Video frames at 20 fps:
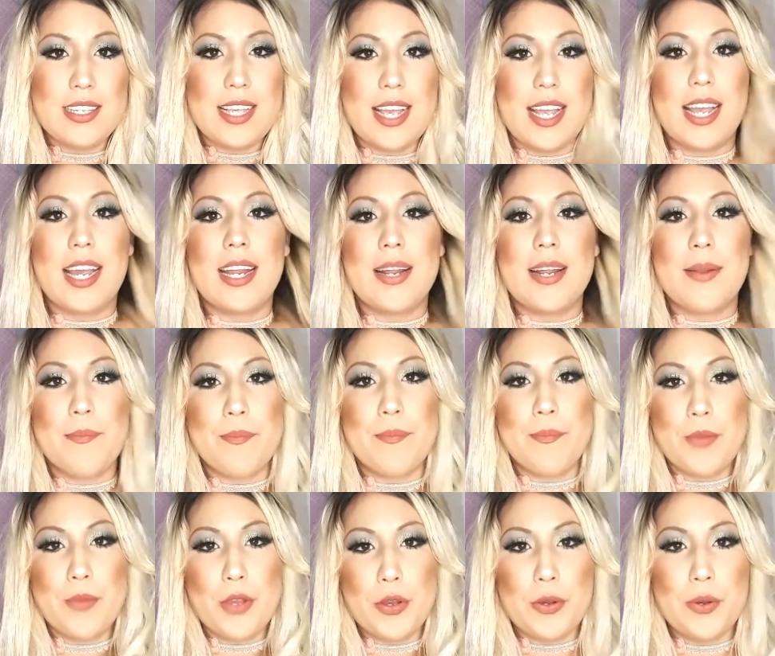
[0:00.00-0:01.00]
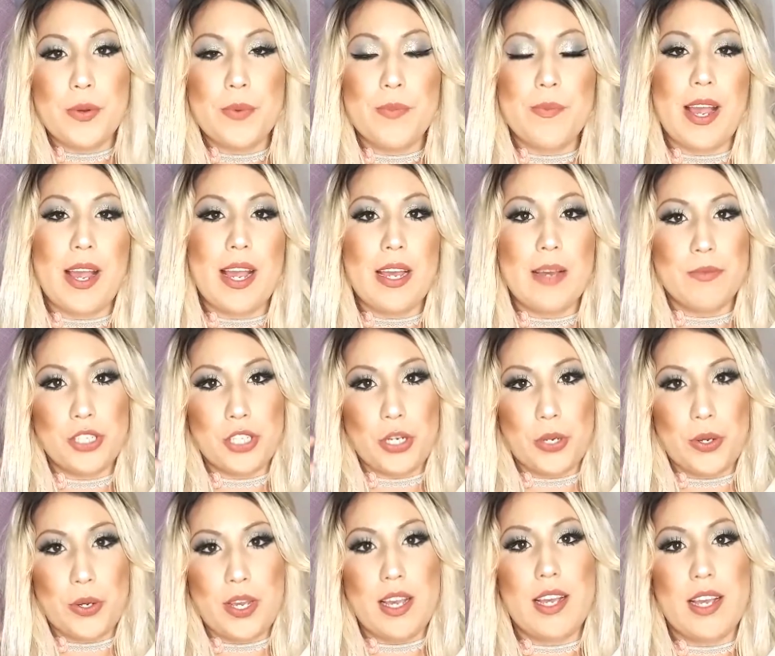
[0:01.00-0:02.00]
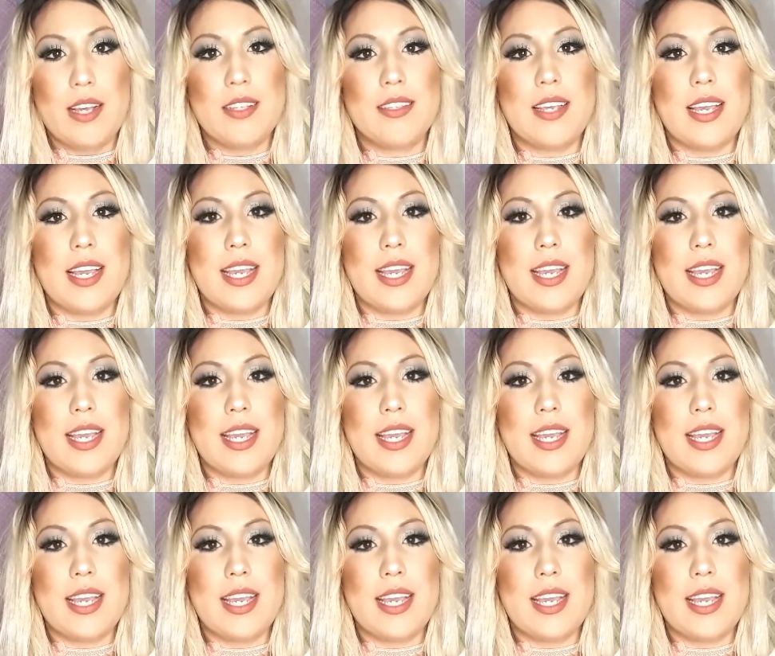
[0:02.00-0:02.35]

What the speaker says: and boom, I'm showing you guys